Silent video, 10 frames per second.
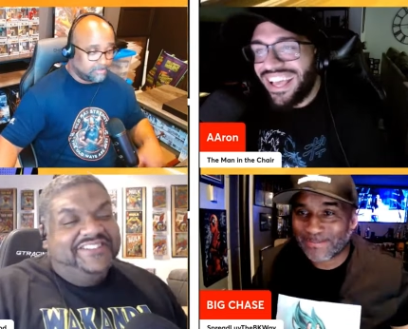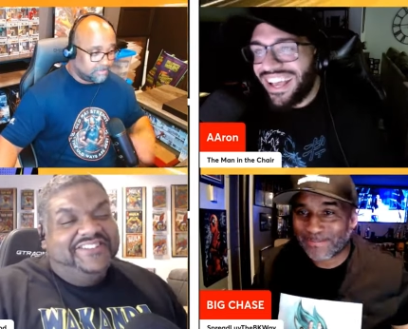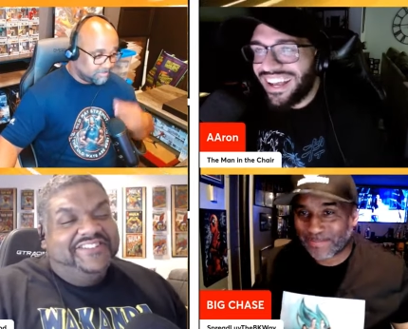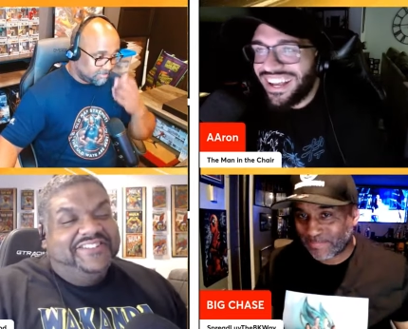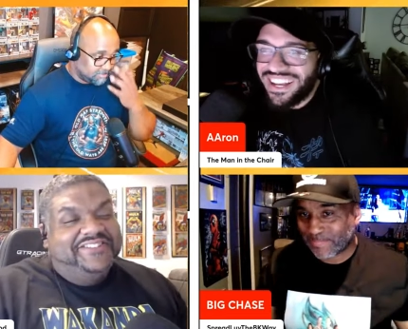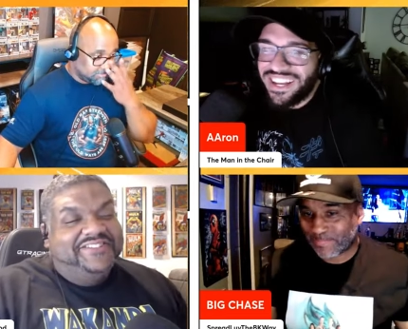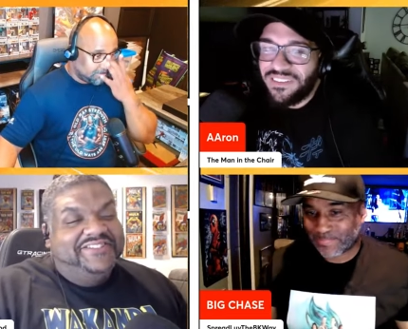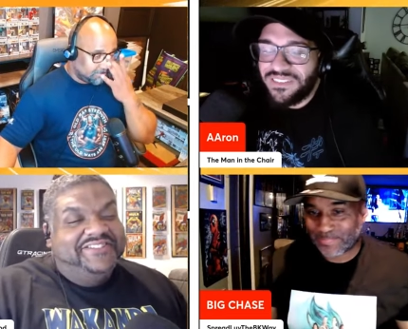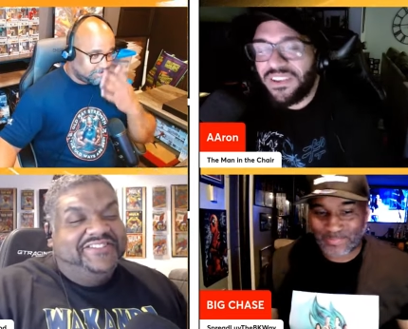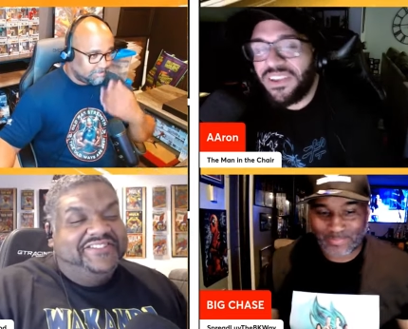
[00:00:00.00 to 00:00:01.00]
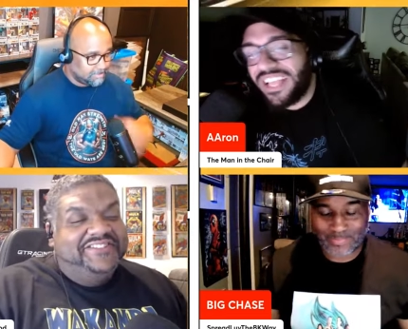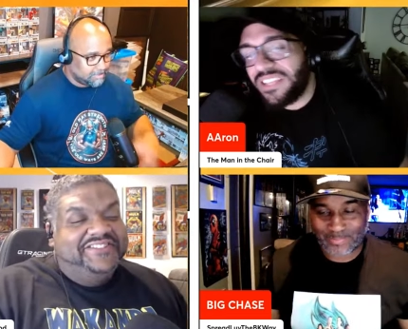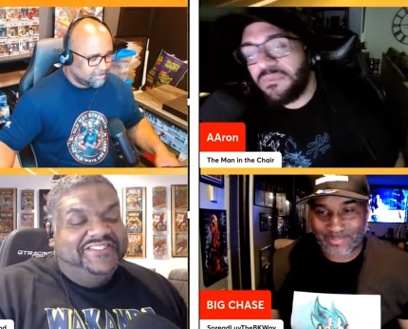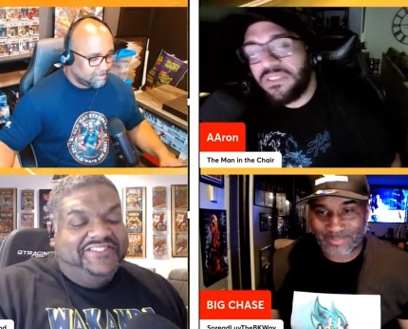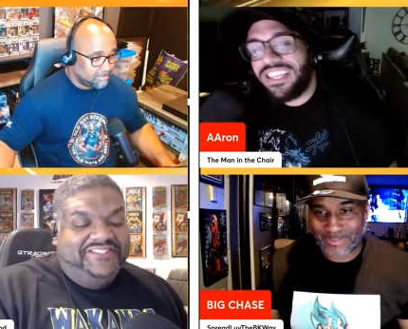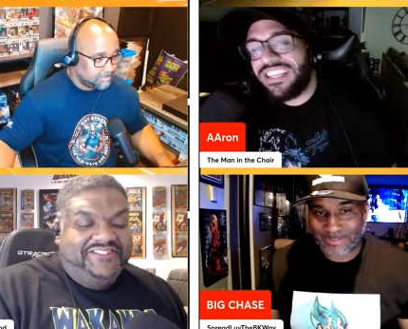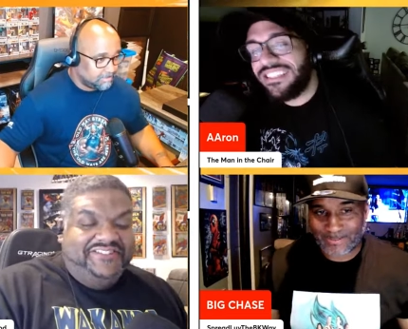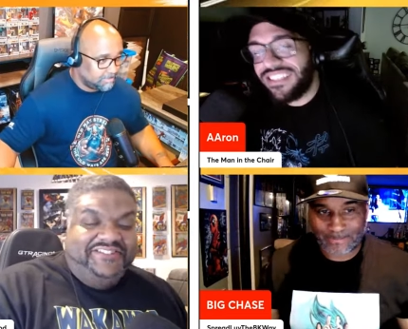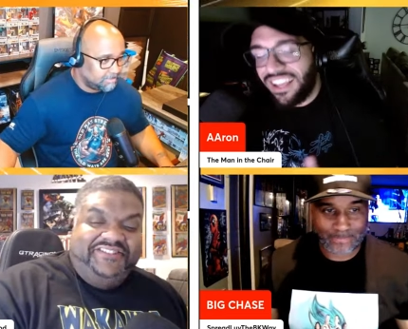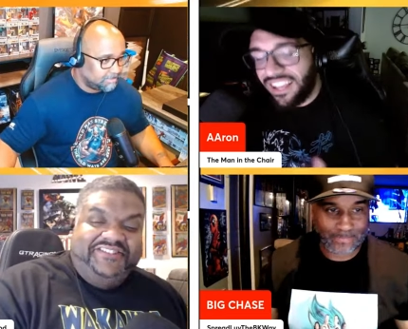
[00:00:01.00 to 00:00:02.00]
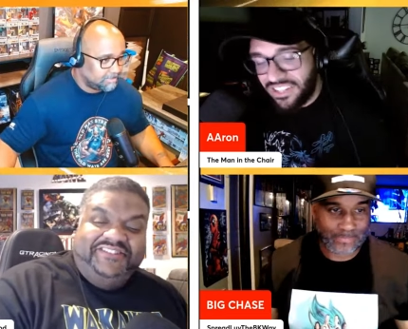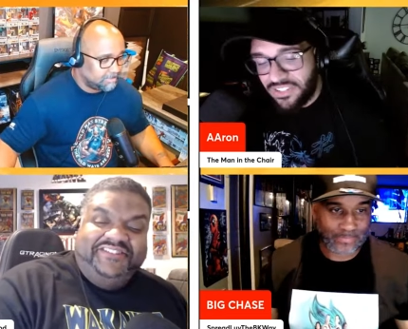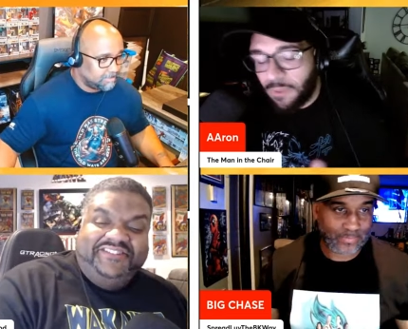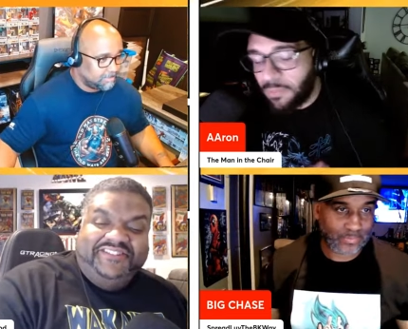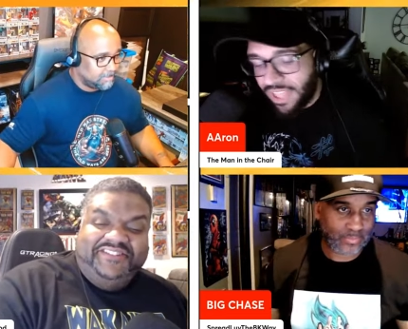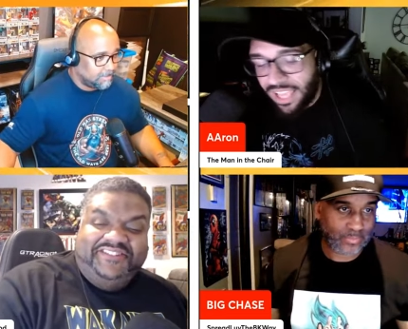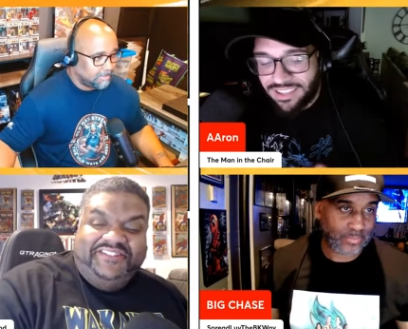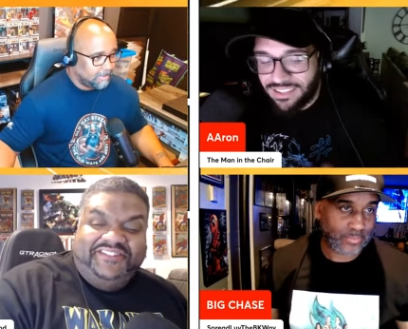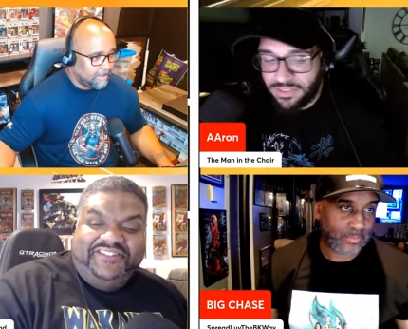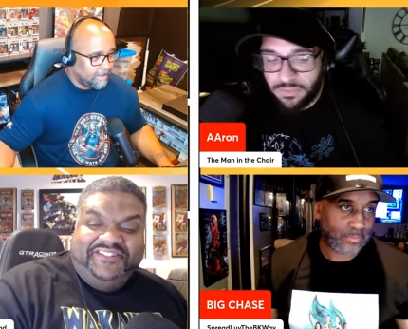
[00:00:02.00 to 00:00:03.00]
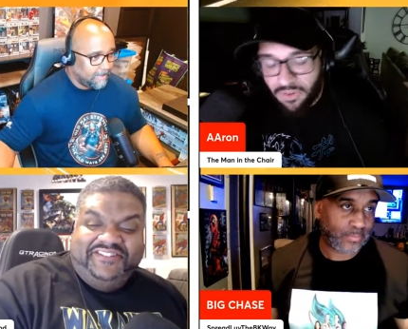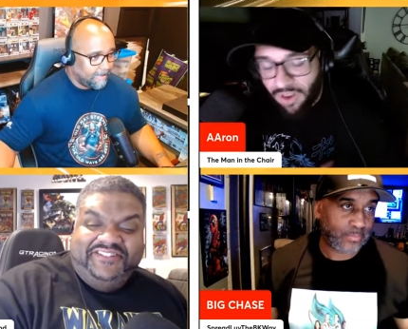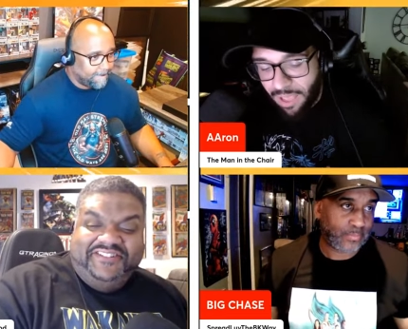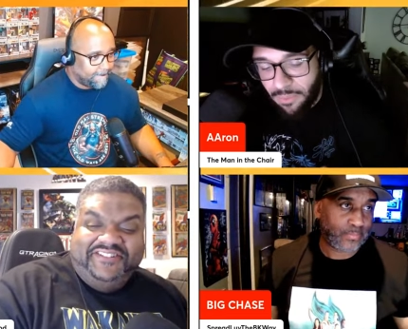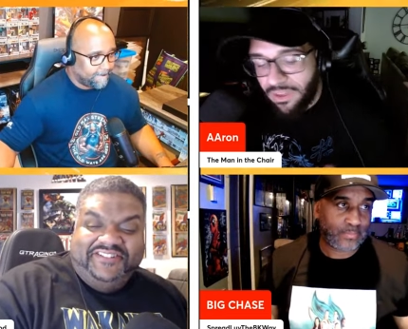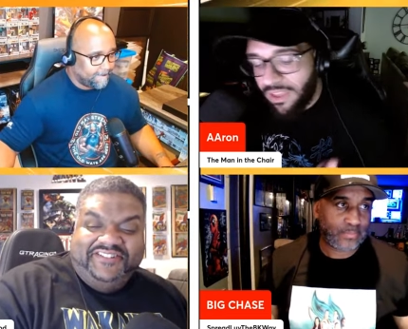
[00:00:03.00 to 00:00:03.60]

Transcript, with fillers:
Speaker 1: Uh, so yes, please uh, drop a like, subscribe.